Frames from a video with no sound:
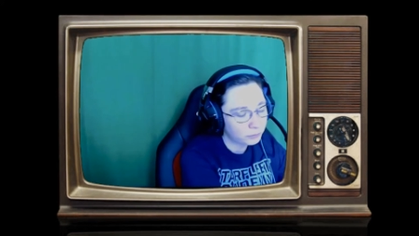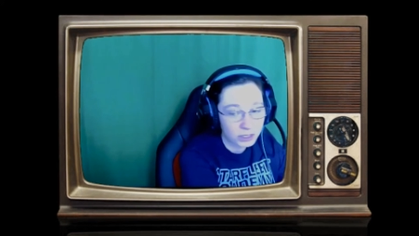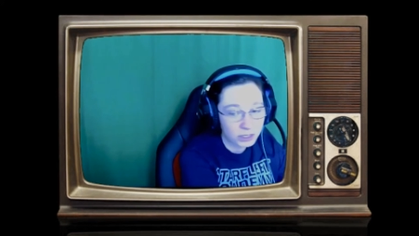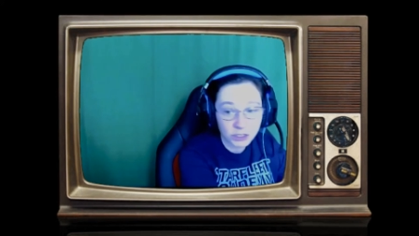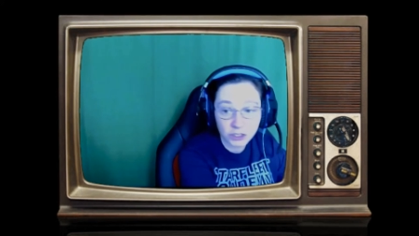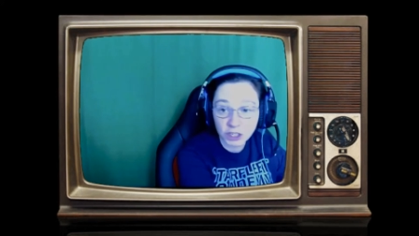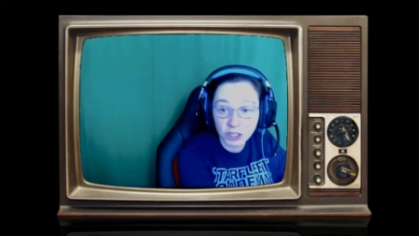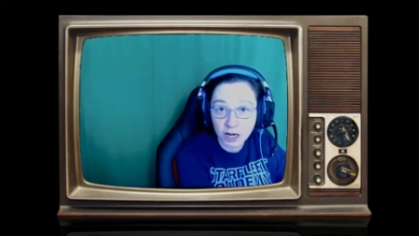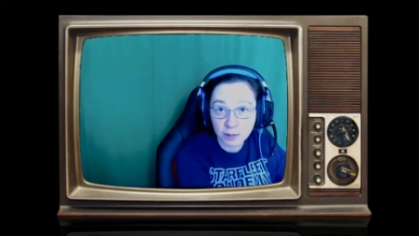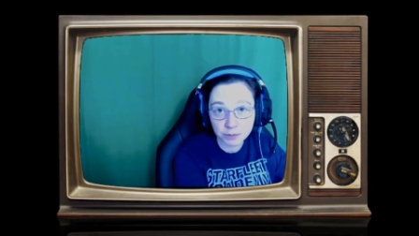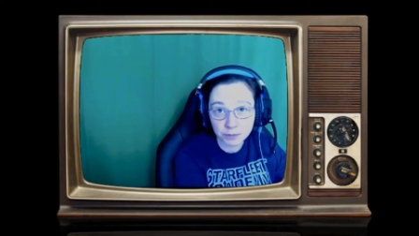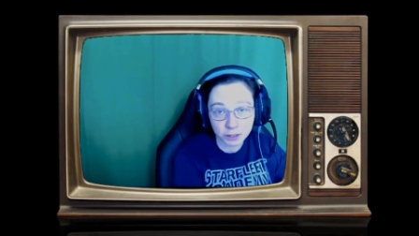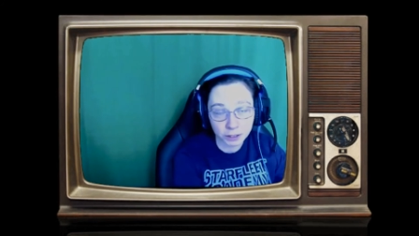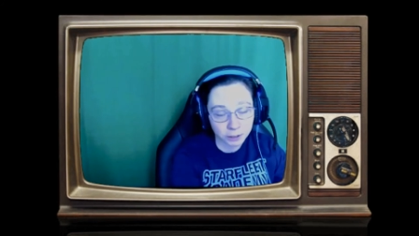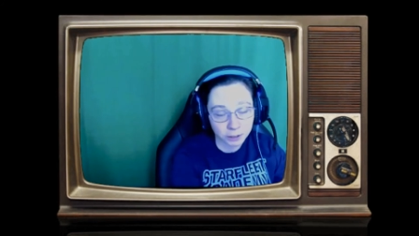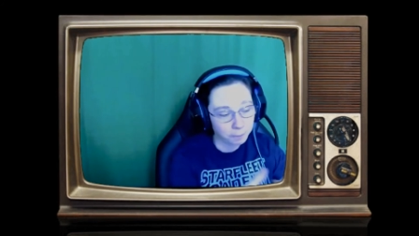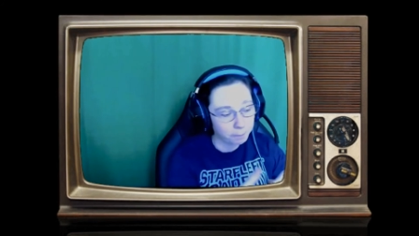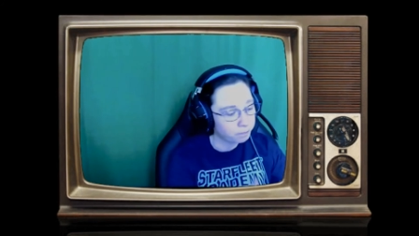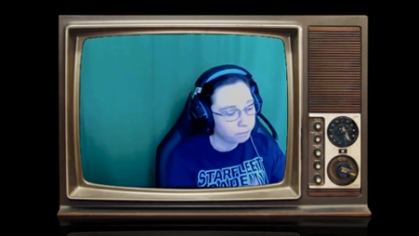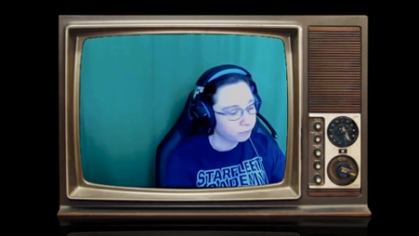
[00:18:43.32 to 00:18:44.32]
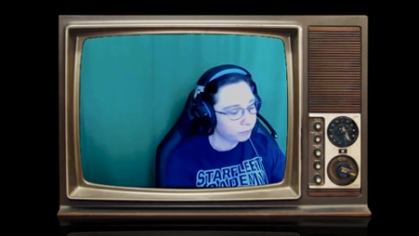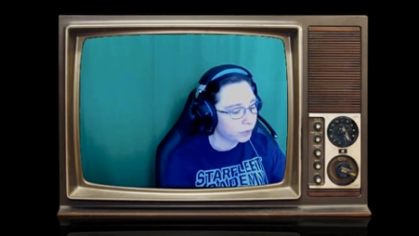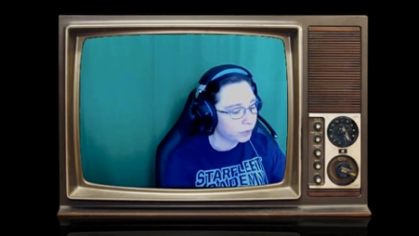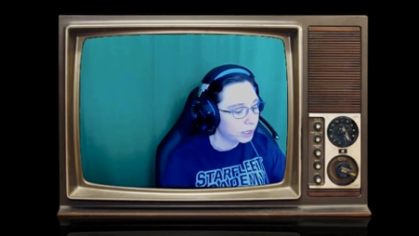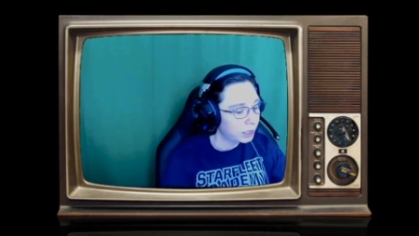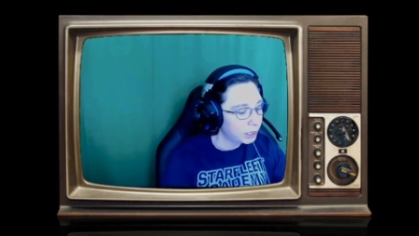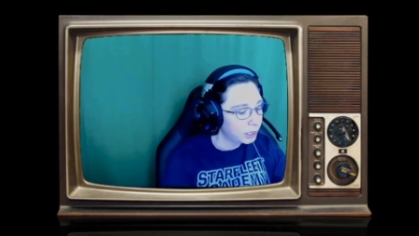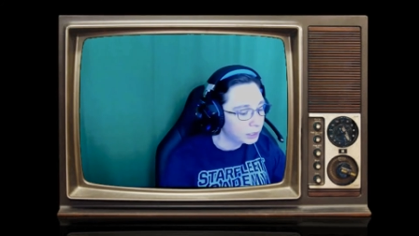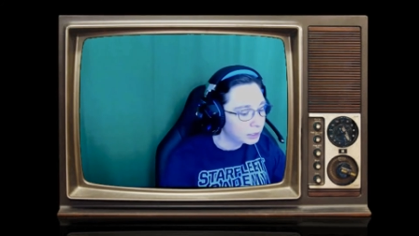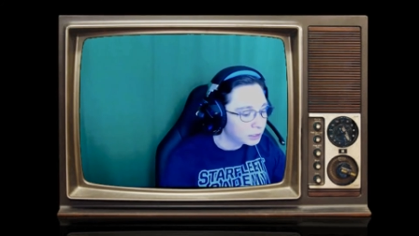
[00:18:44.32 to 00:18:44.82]
chapter
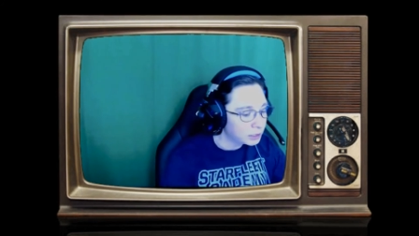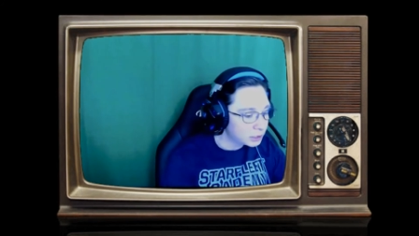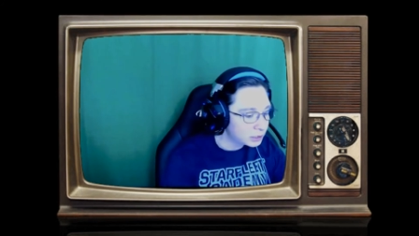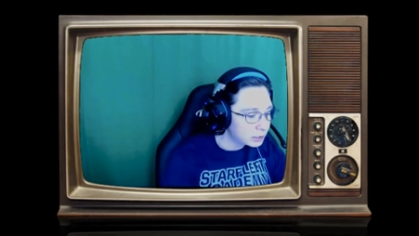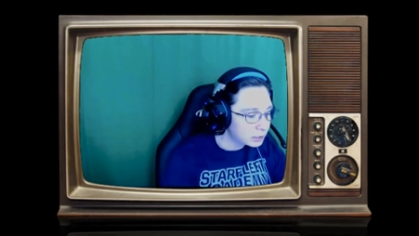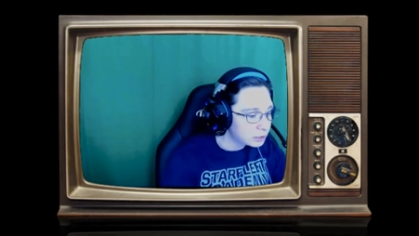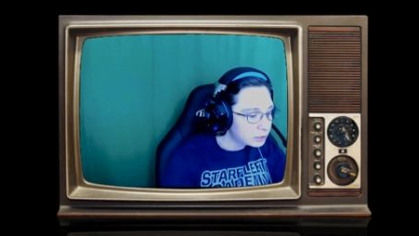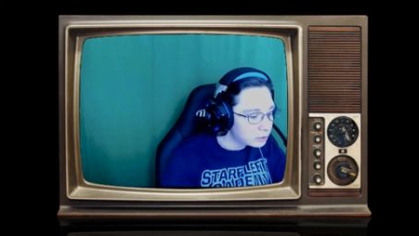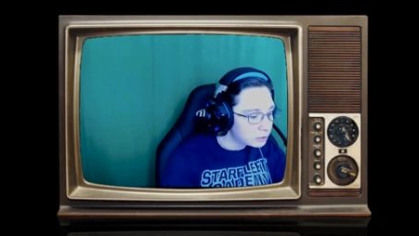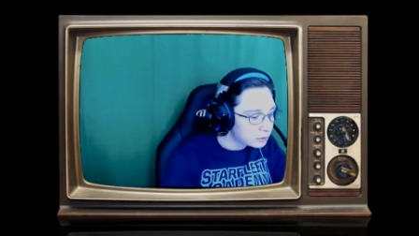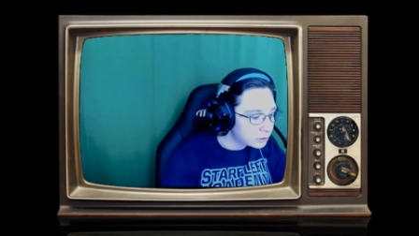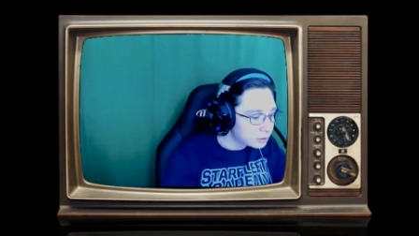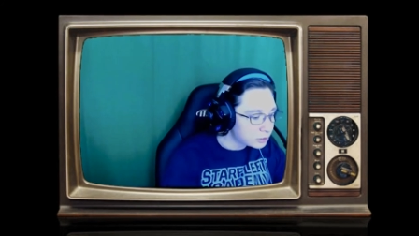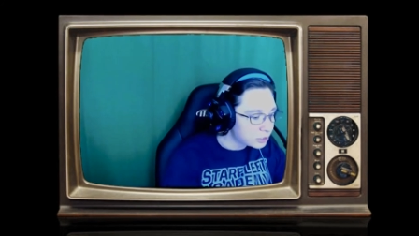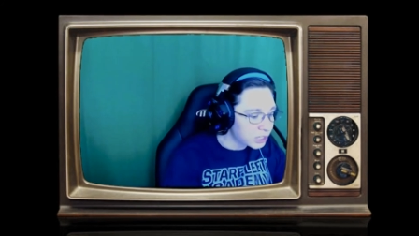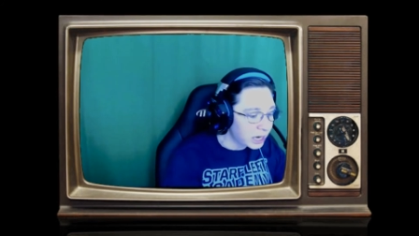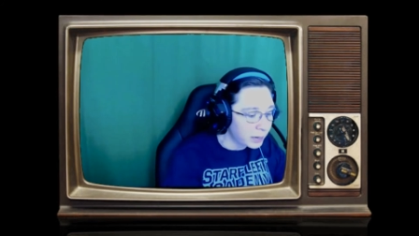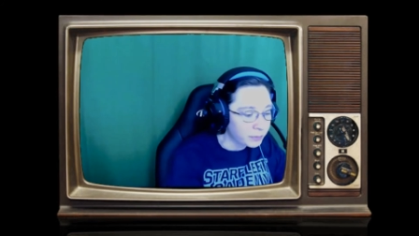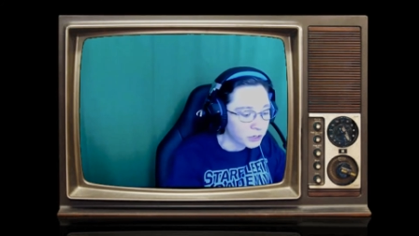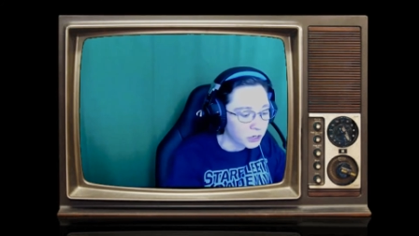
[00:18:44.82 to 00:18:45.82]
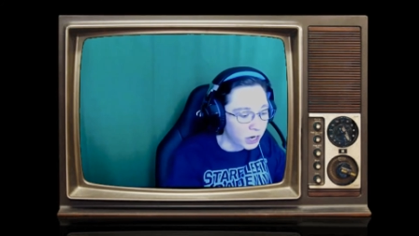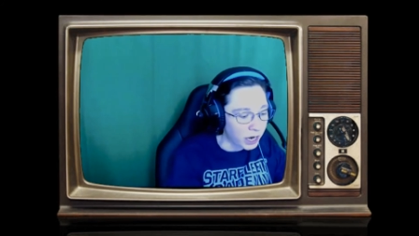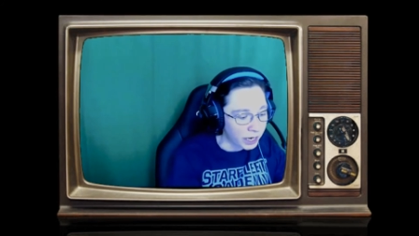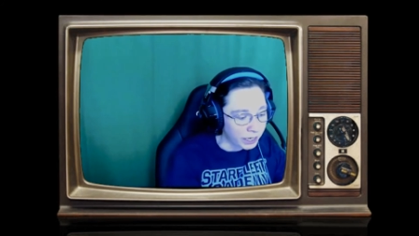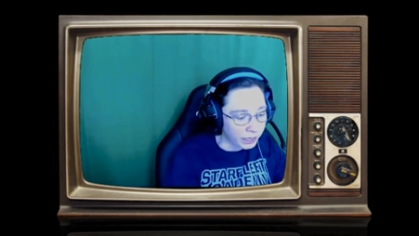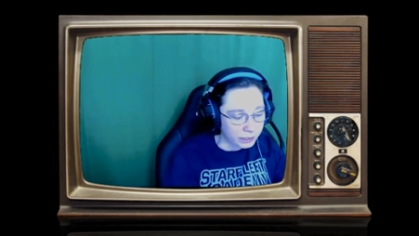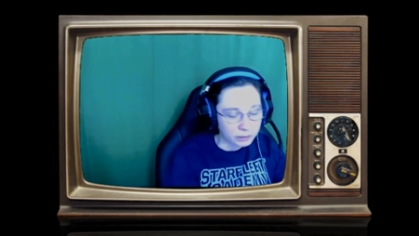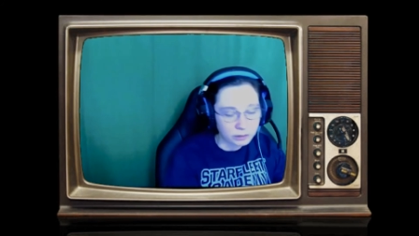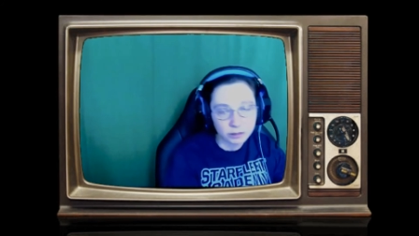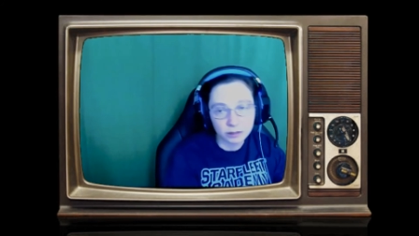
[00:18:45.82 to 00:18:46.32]
is chapter
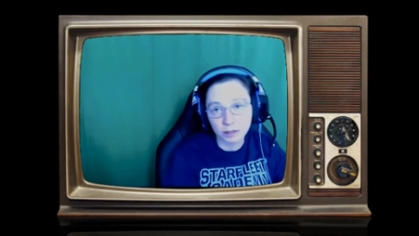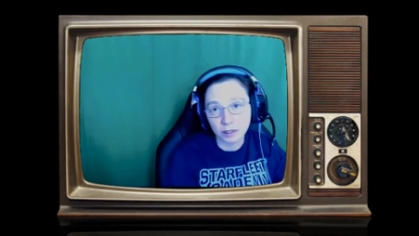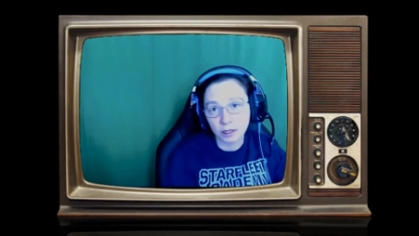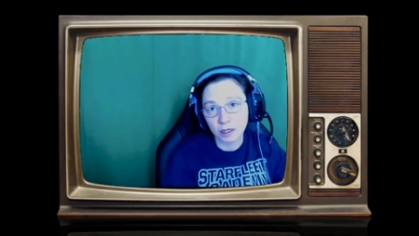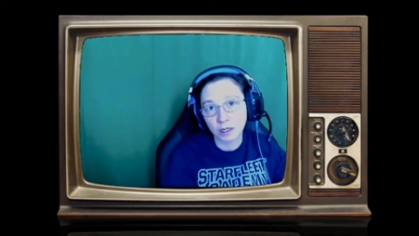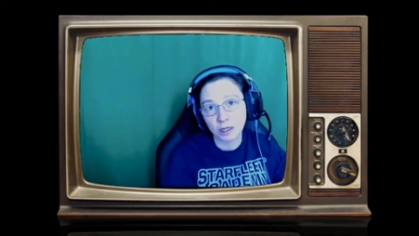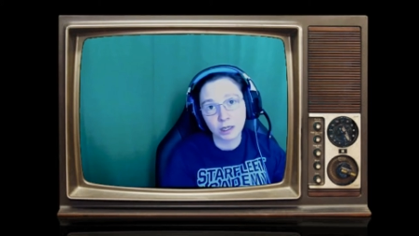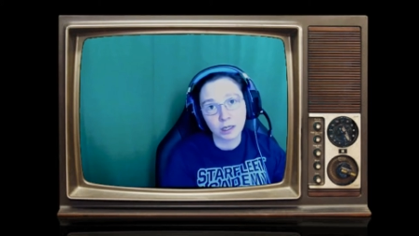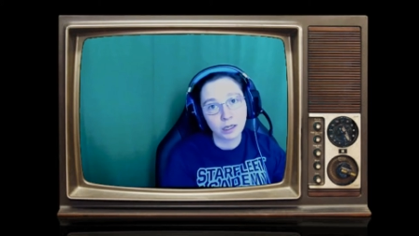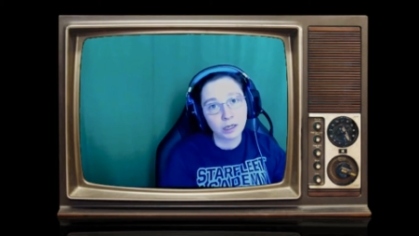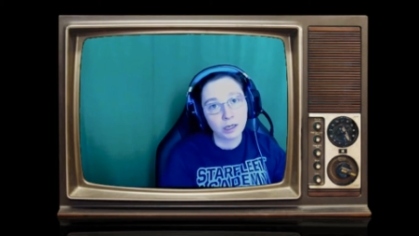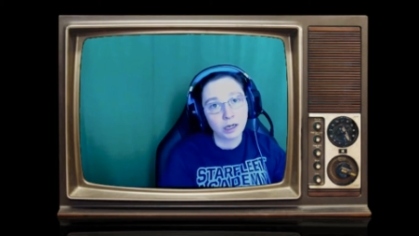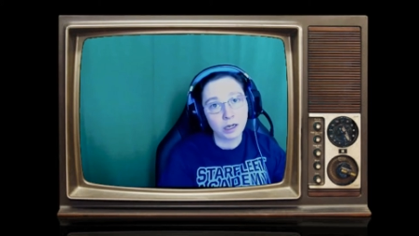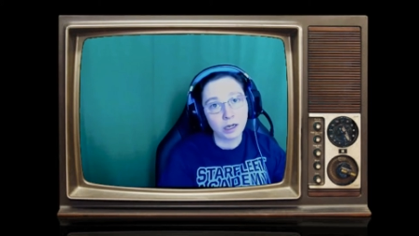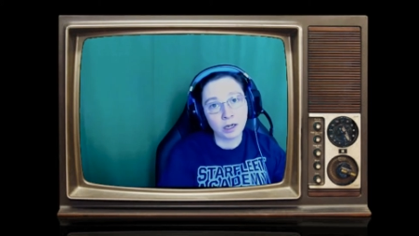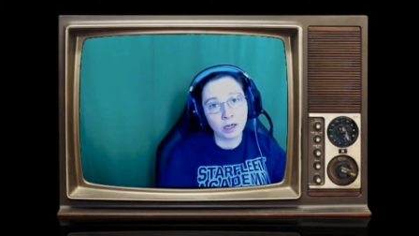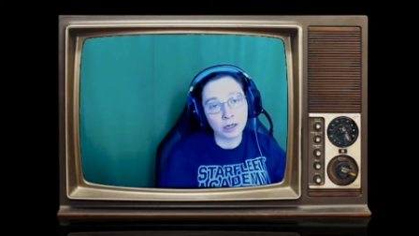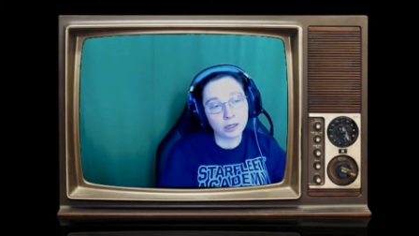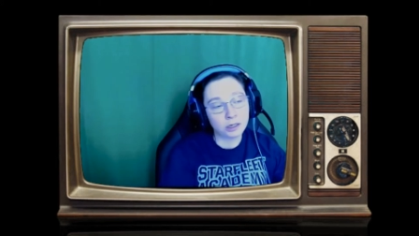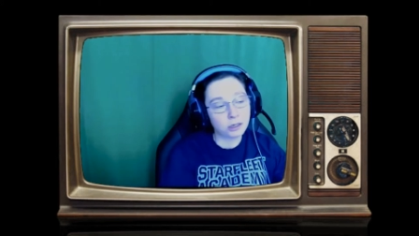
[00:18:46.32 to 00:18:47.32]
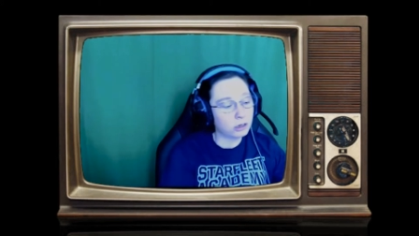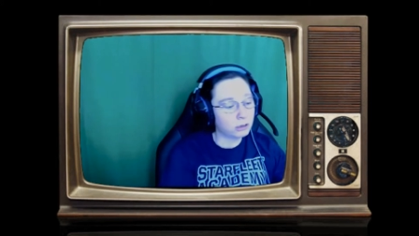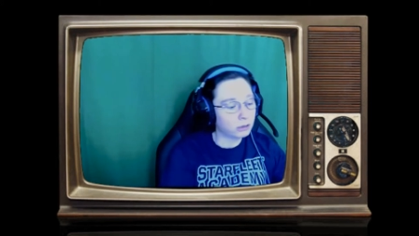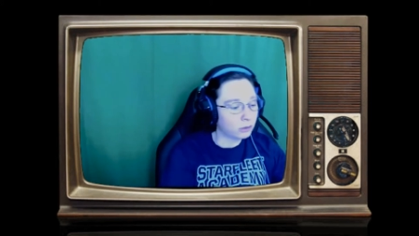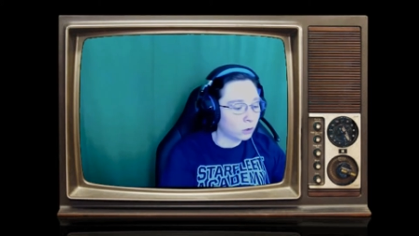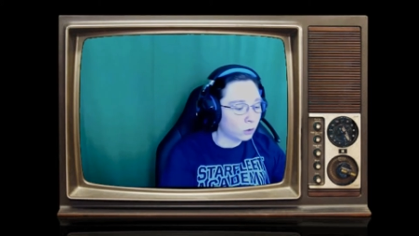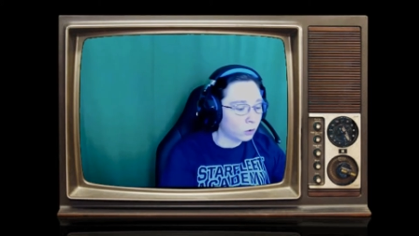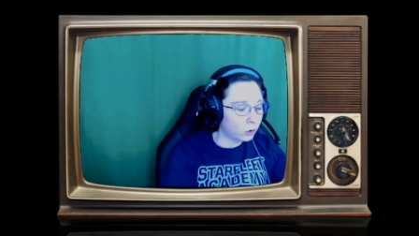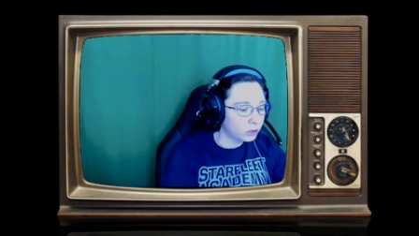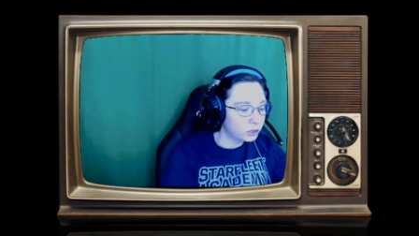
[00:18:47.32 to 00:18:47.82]
8, called The
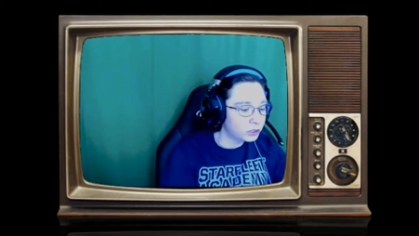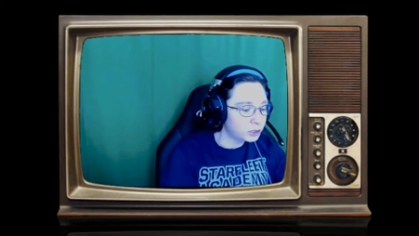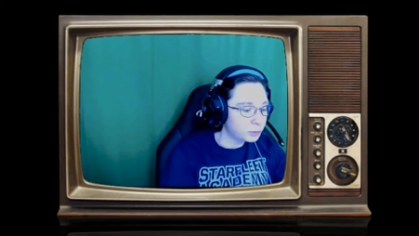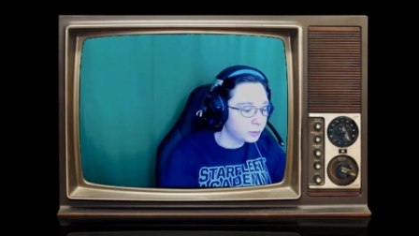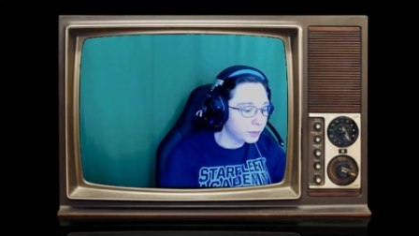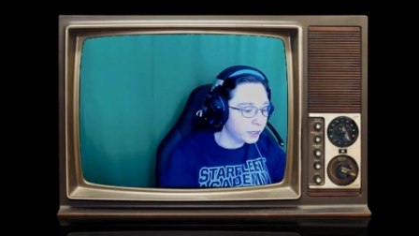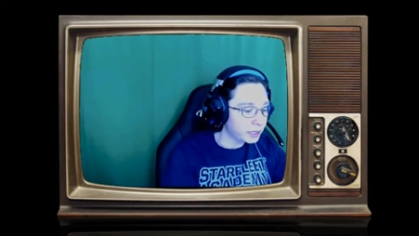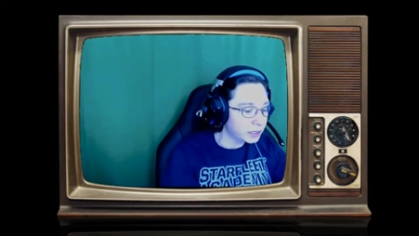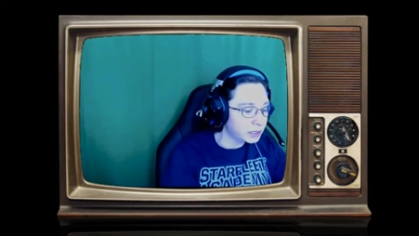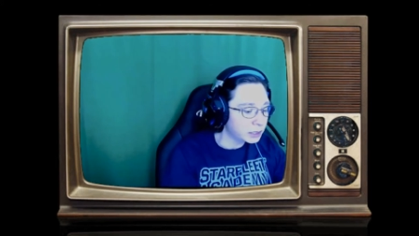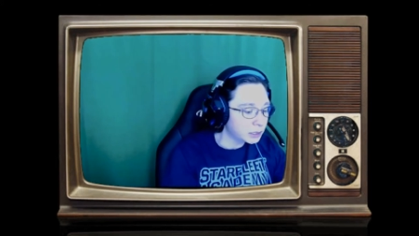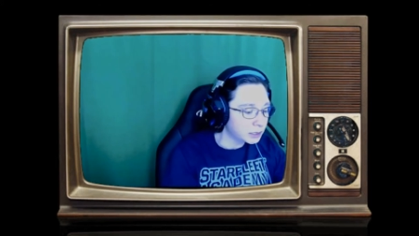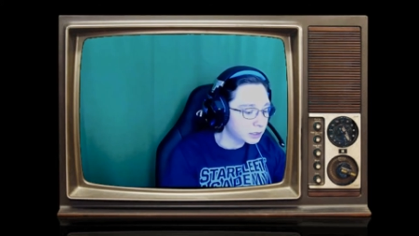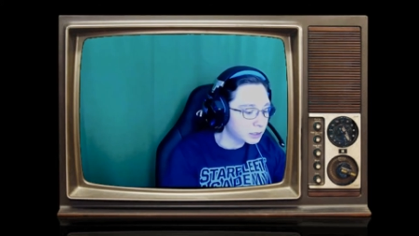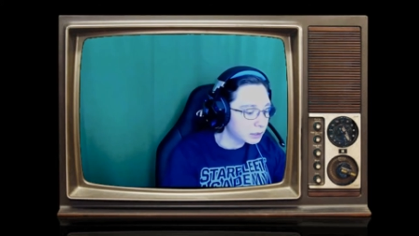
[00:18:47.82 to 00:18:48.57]
Orange Mist.